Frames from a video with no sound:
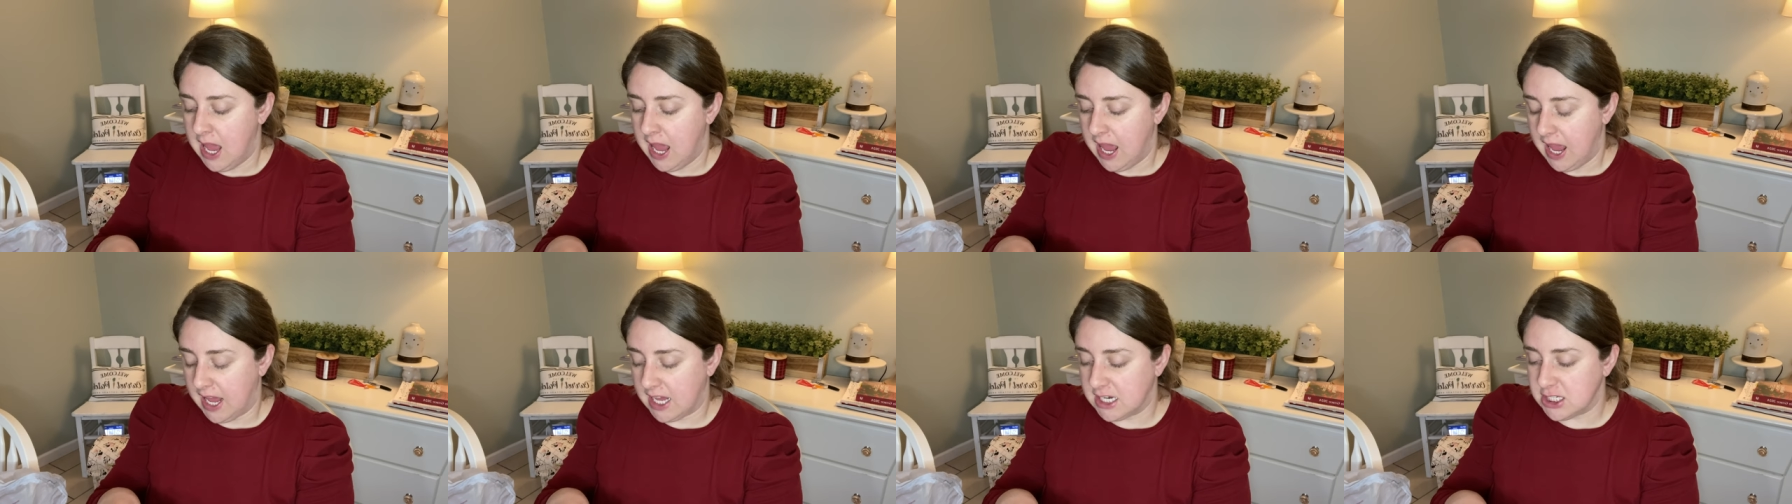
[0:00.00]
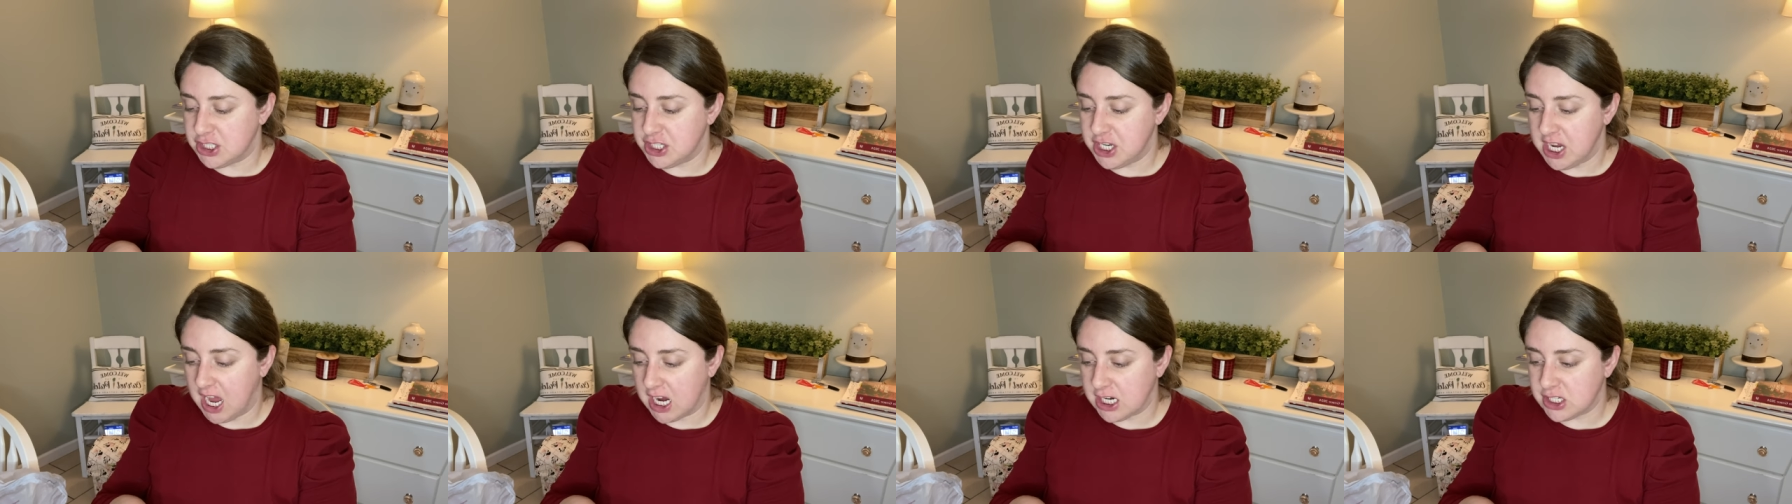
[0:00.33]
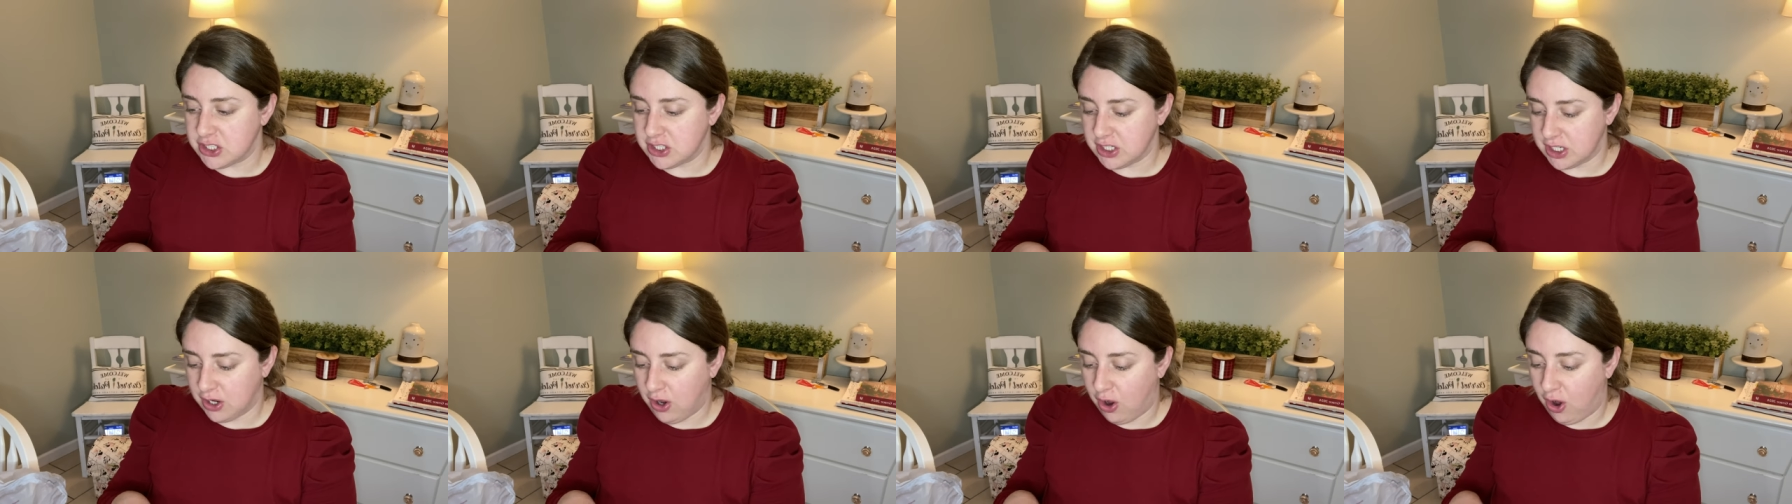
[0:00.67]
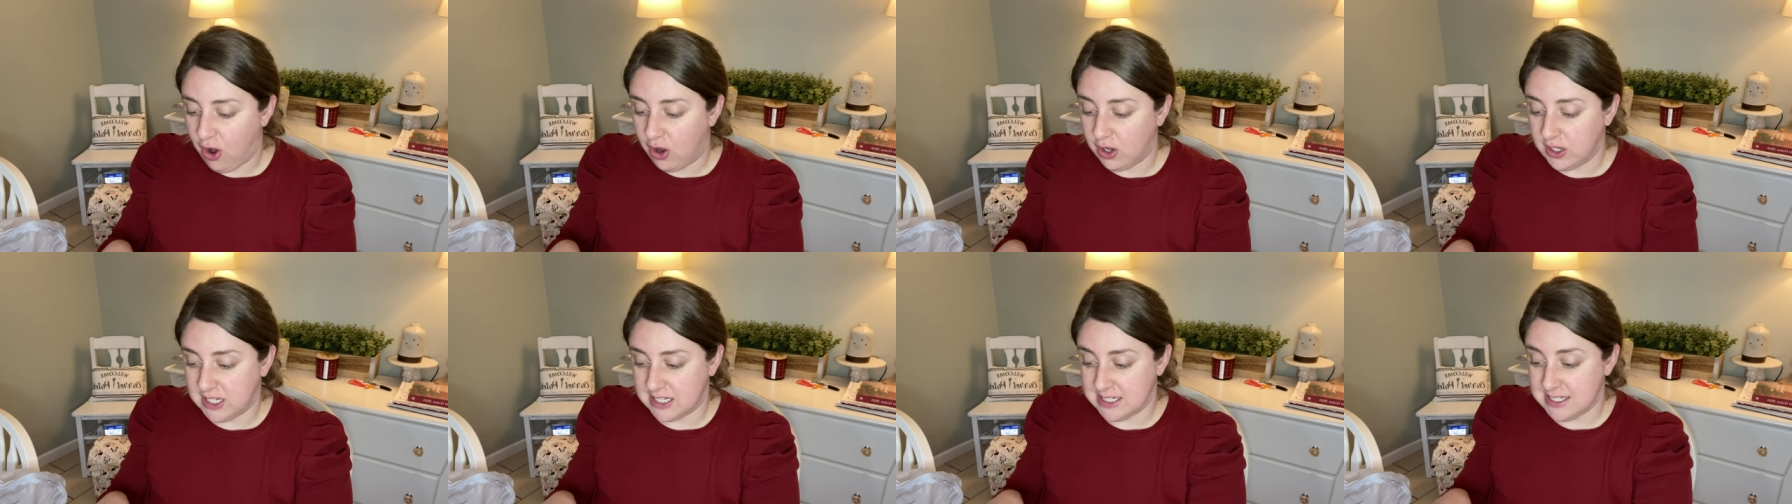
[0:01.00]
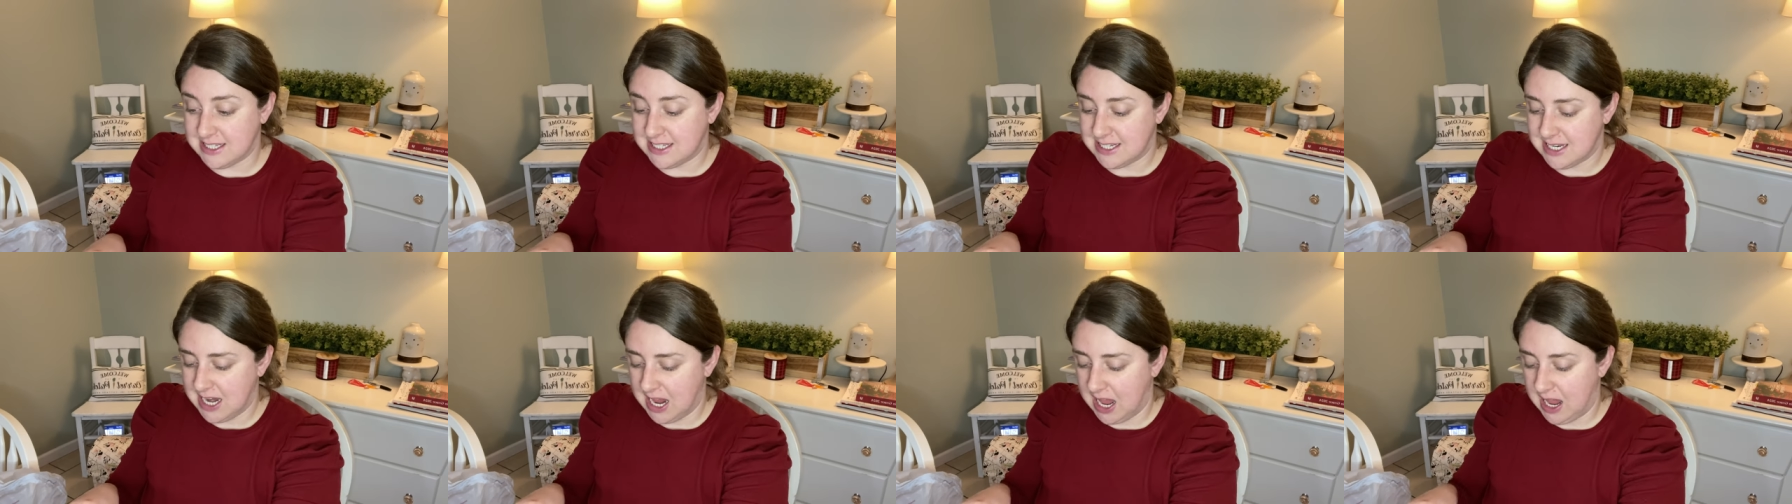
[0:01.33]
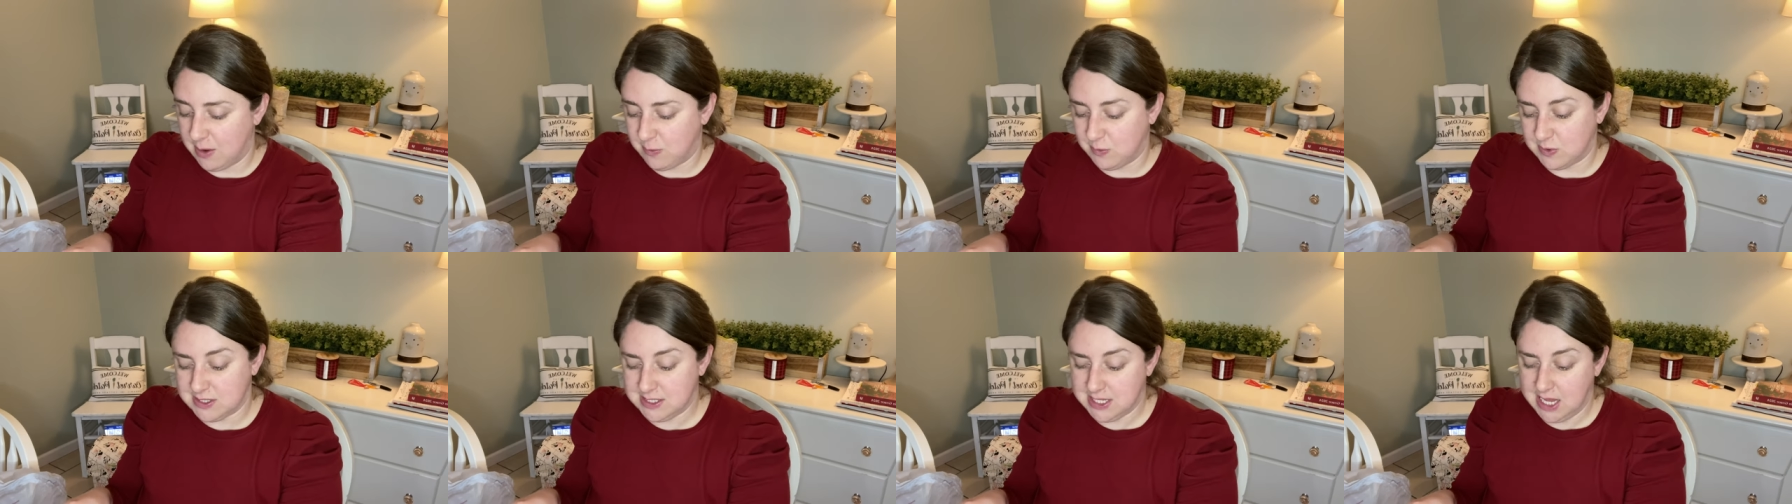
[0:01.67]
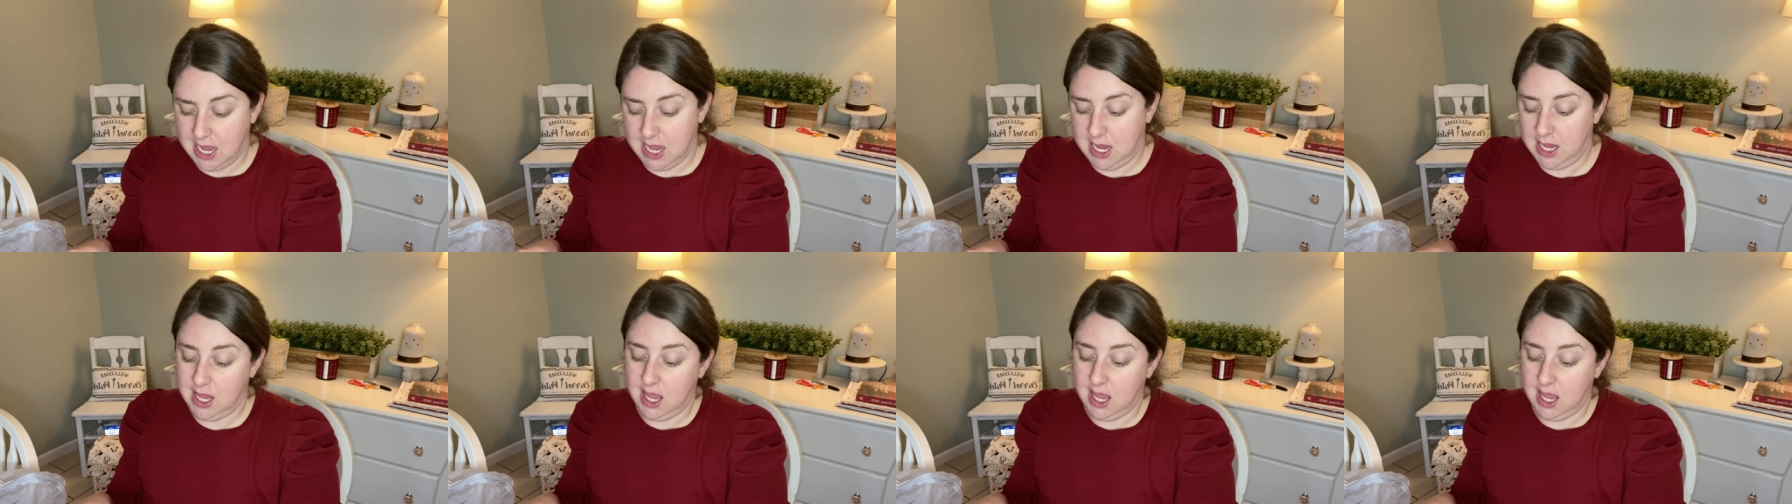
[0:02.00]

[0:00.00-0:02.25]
and she actually called us today and was like,